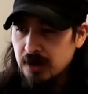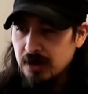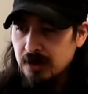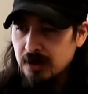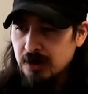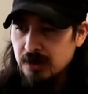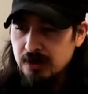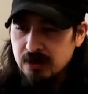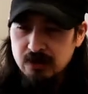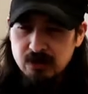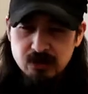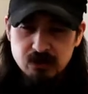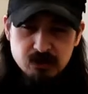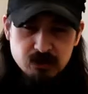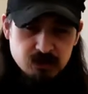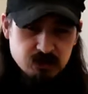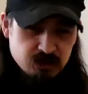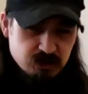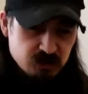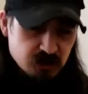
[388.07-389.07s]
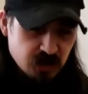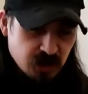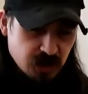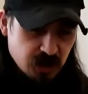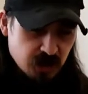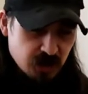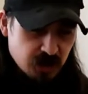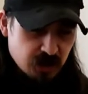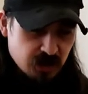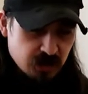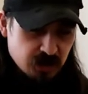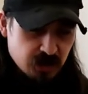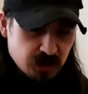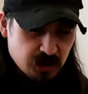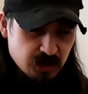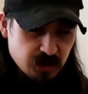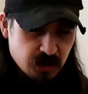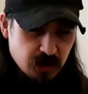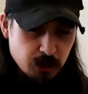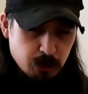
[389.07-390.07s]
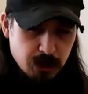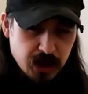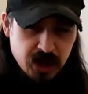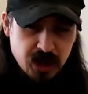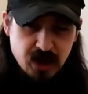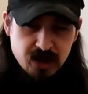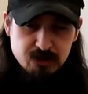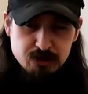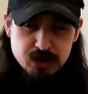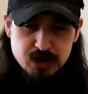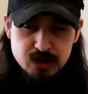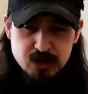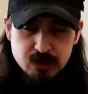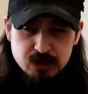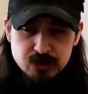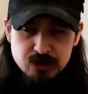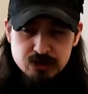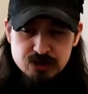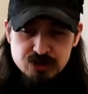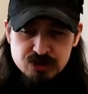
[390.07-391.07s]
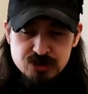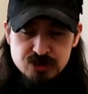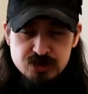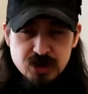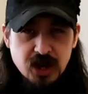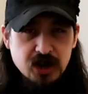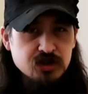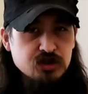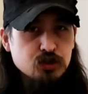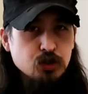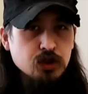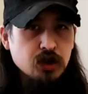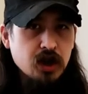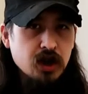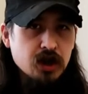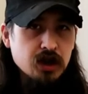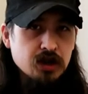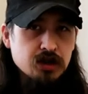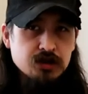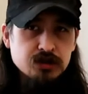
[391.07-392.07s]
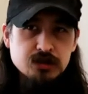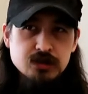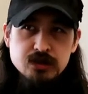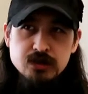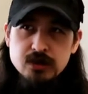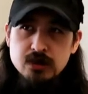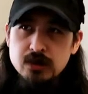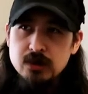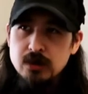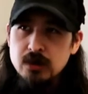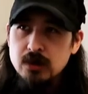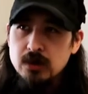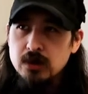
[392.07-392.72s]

And it may have been sexualized,